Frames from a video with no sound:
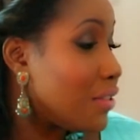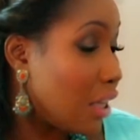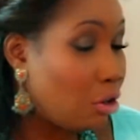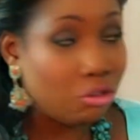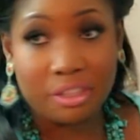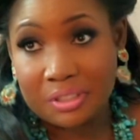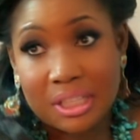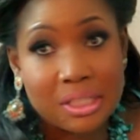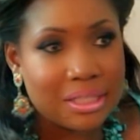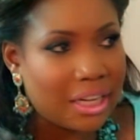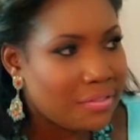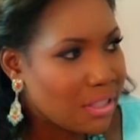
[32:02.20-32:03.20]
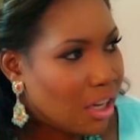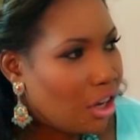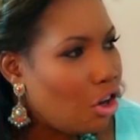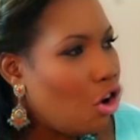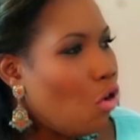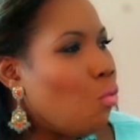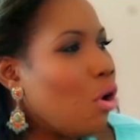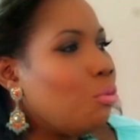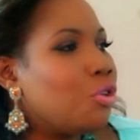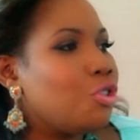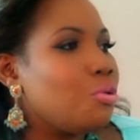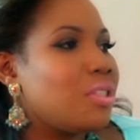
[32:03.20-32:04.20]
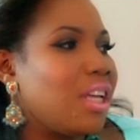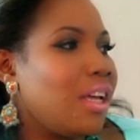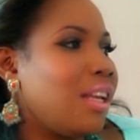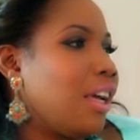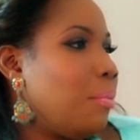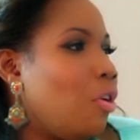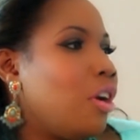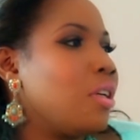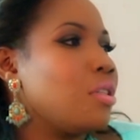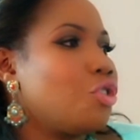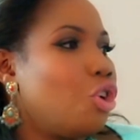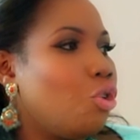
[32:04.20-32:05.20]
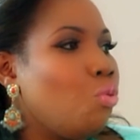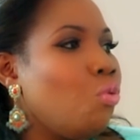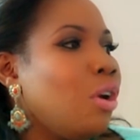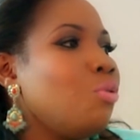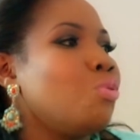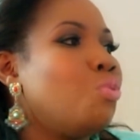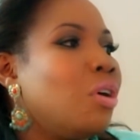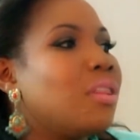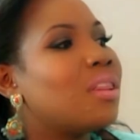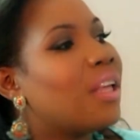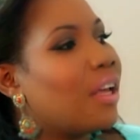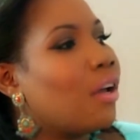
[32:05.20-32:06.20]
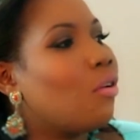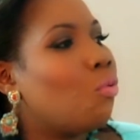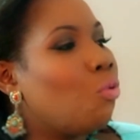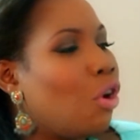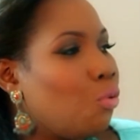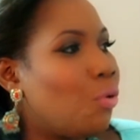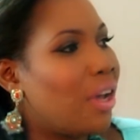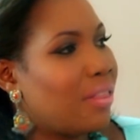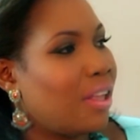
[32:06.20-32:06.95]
lifestyle or even his lifestyle, what would you say, like a parting shot? What one